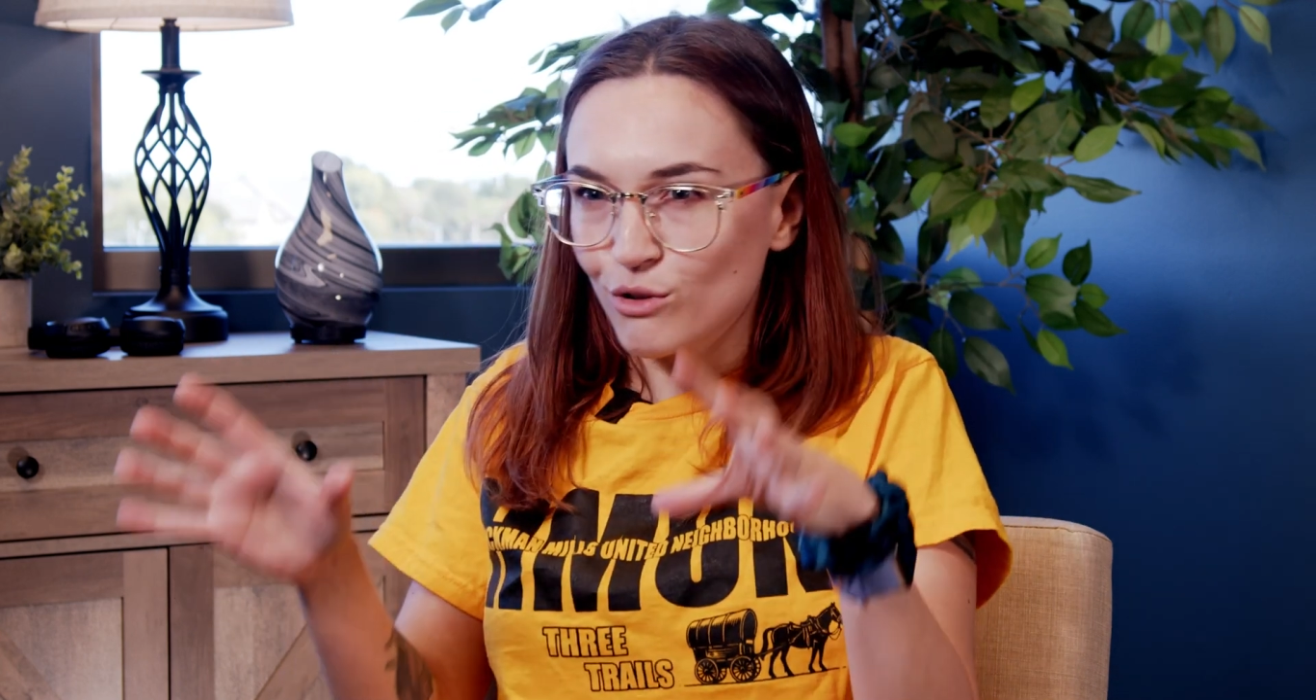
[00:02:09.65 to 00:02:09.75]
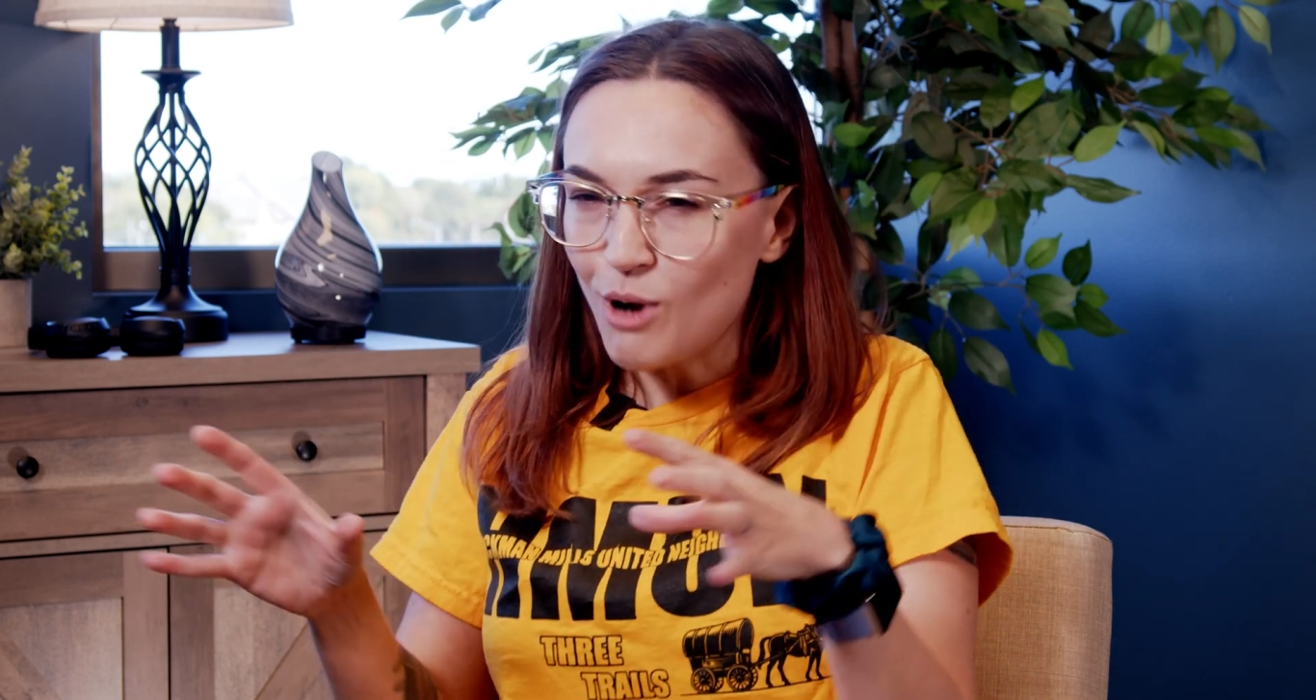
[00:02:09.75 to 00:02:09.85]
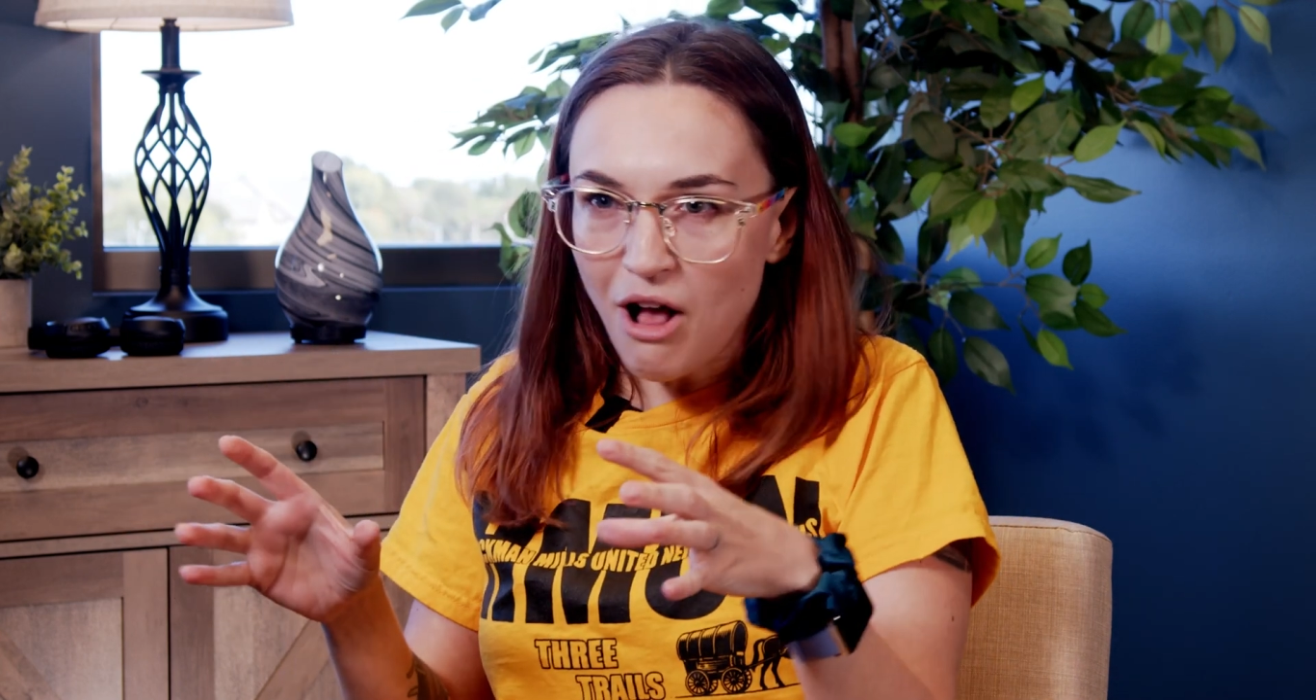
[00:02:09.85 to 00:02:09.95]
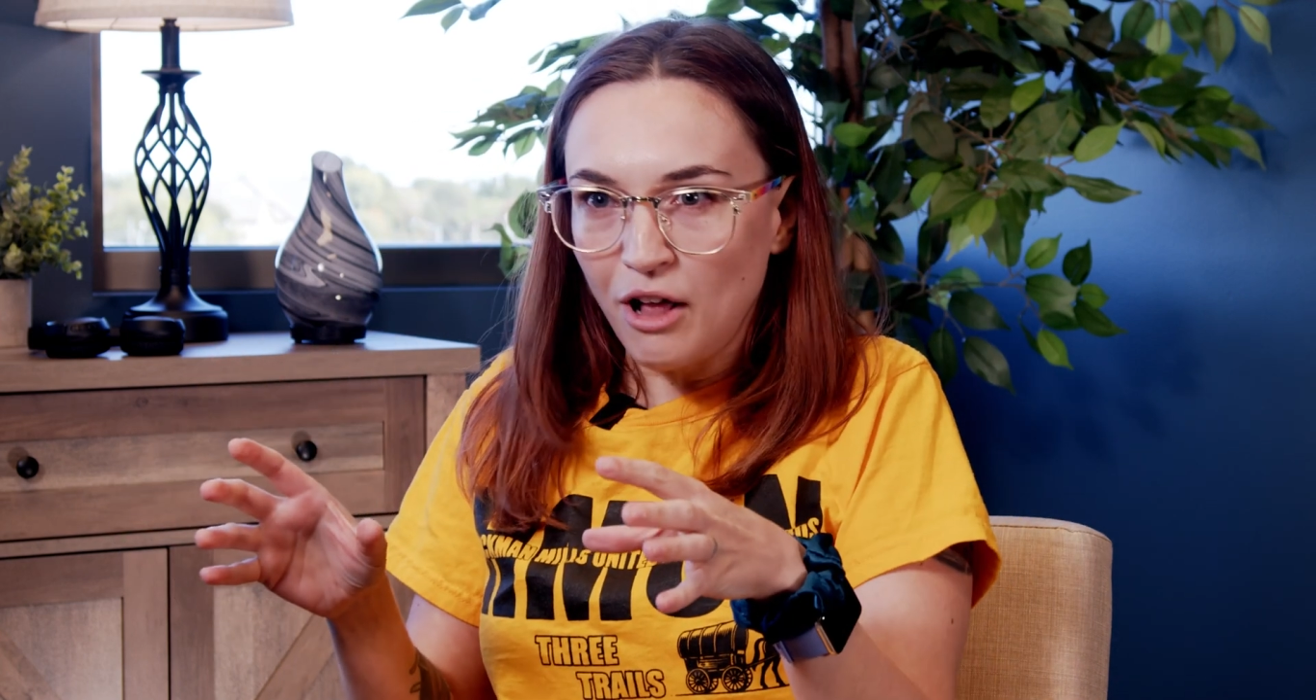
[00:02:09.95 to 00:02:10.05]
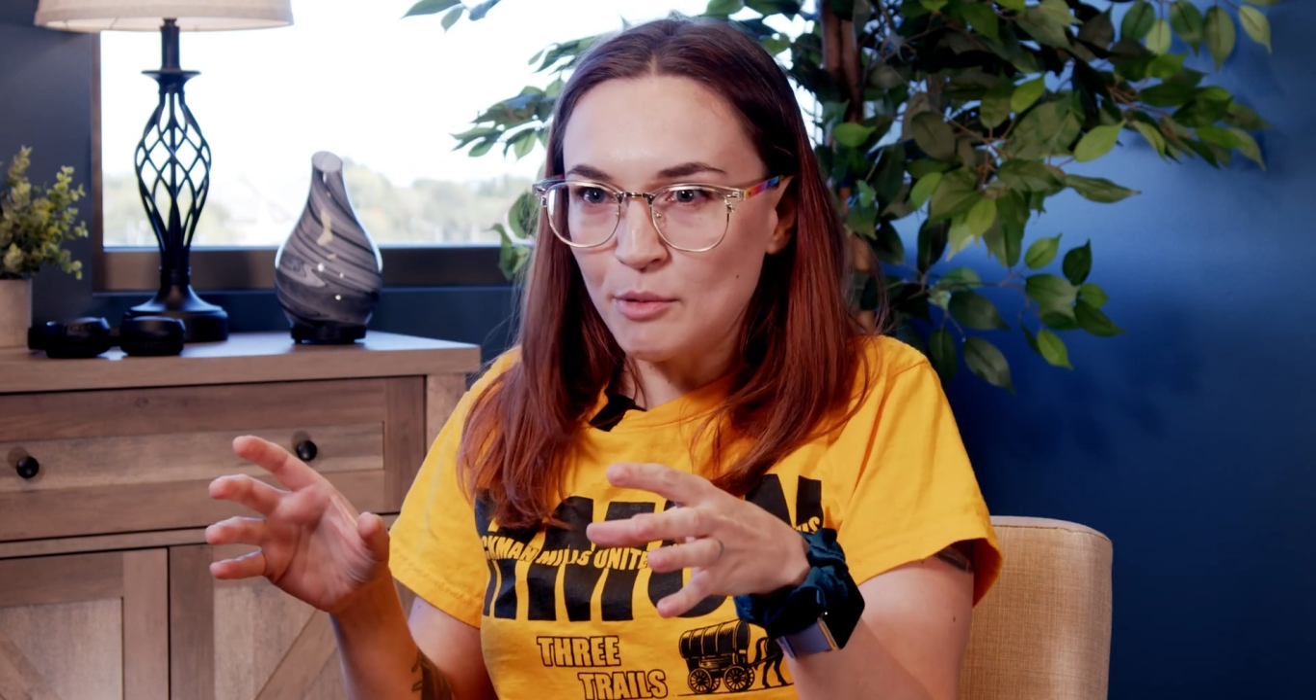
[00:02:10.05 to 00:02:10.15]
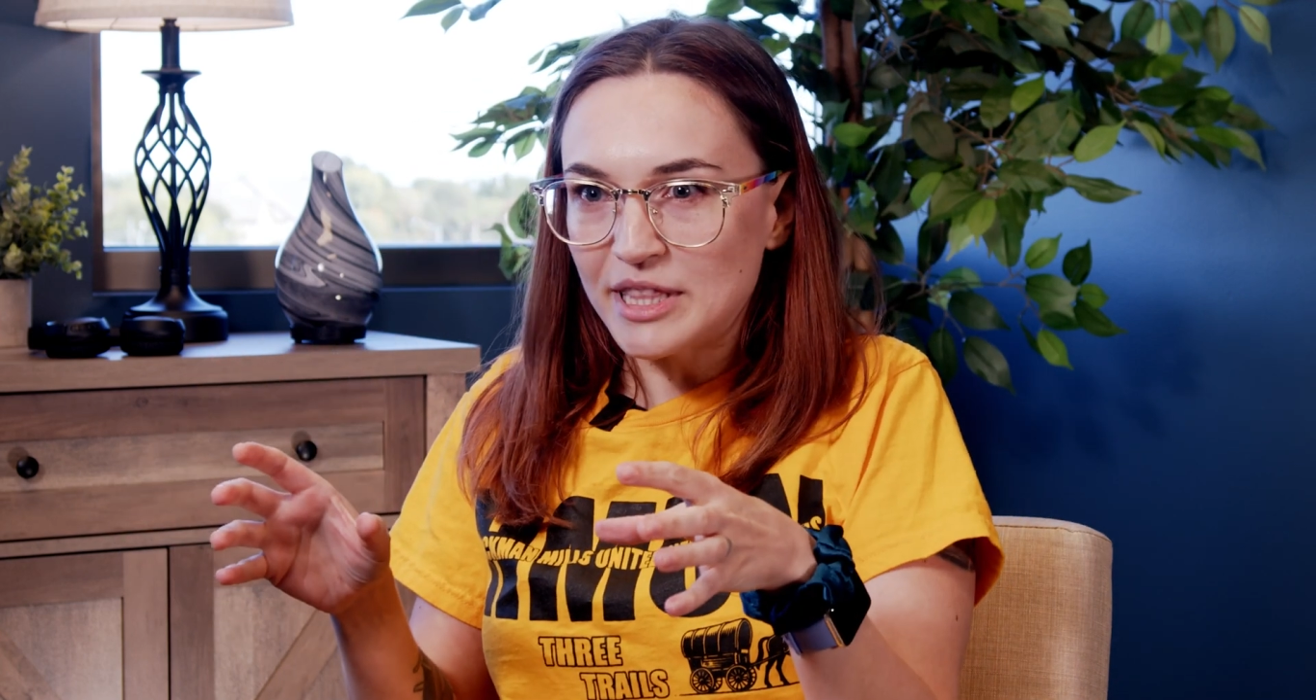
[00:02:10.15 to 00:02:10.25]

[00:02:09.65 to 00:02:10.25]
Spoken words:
wrong,